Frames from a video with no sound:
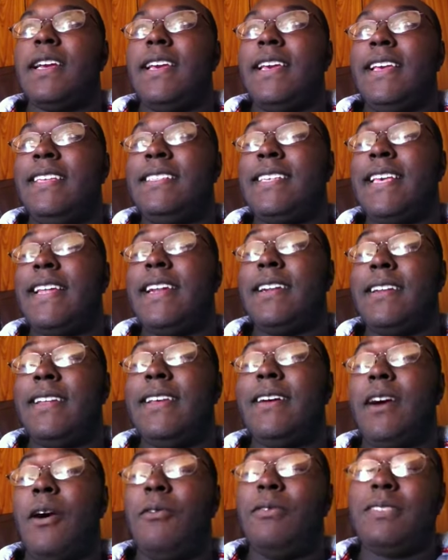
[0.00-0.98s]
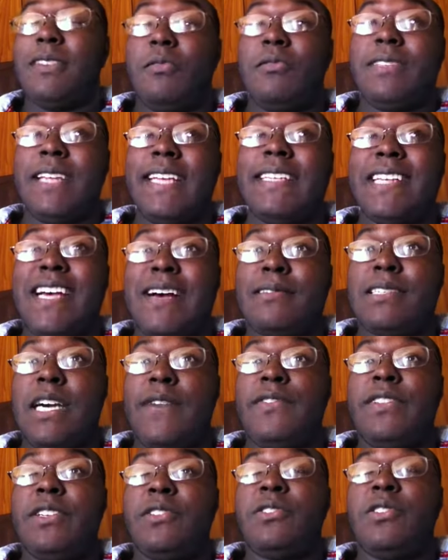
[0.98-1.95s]
and he said it uh, on his own daytime
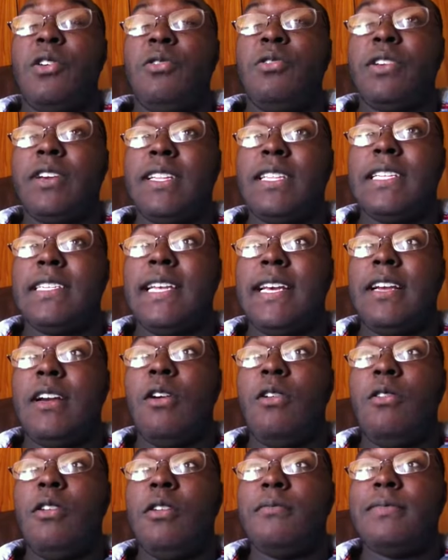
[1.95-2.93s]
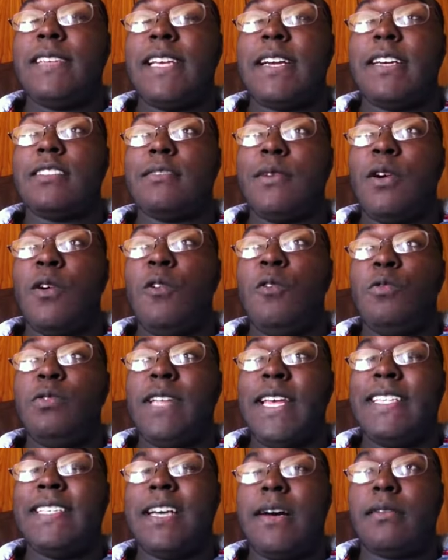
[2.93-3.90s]
confidential. Go look at the day, go um check out some old
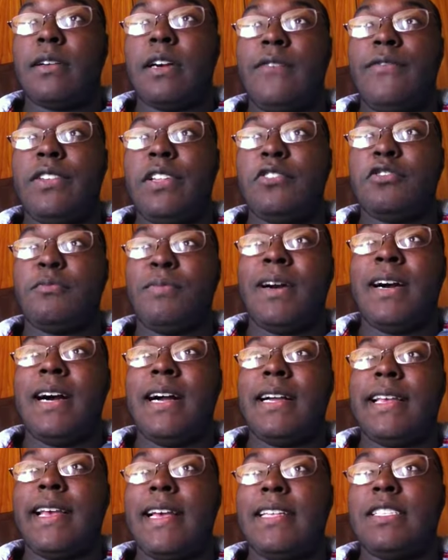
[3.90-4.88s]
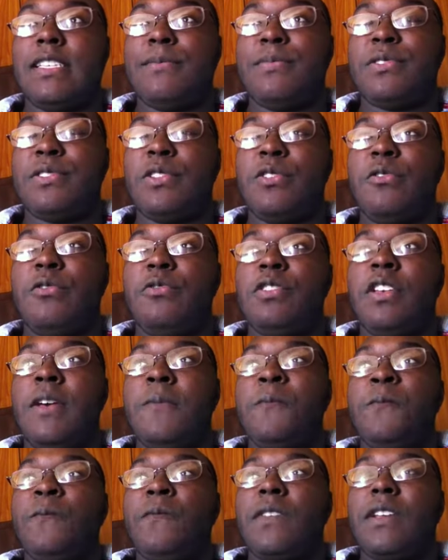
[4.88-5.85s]
daytime confidential podcast episodes.
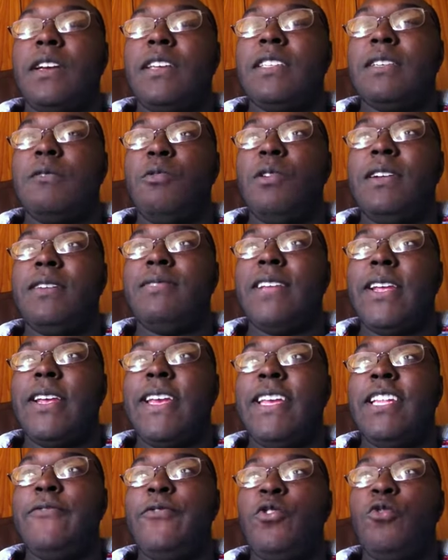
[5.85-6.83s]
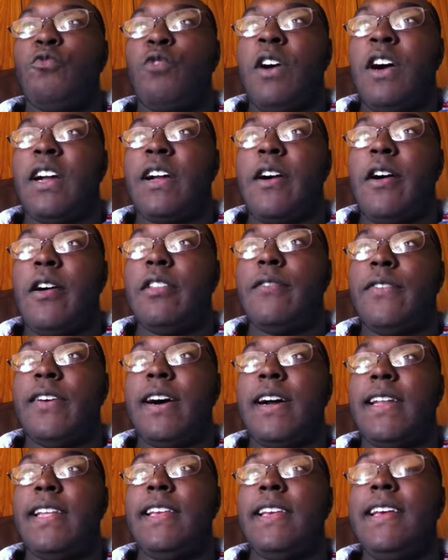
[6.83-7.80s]
It was in one of they interviewed Ron
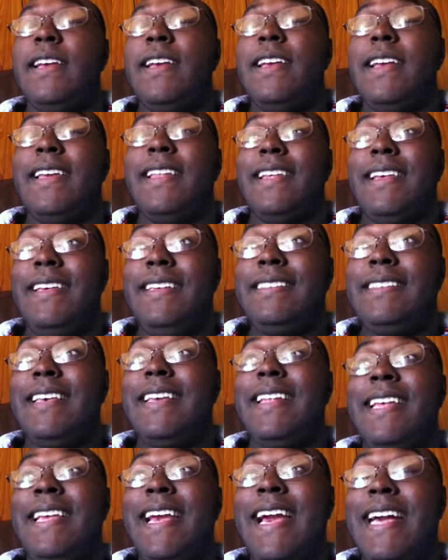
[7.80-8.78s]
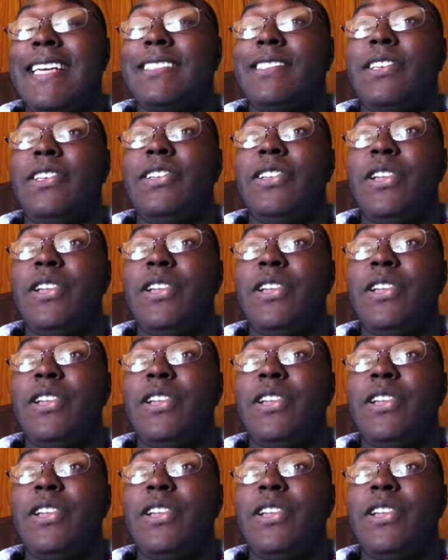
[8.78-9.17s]
Carlivati, and he said he actually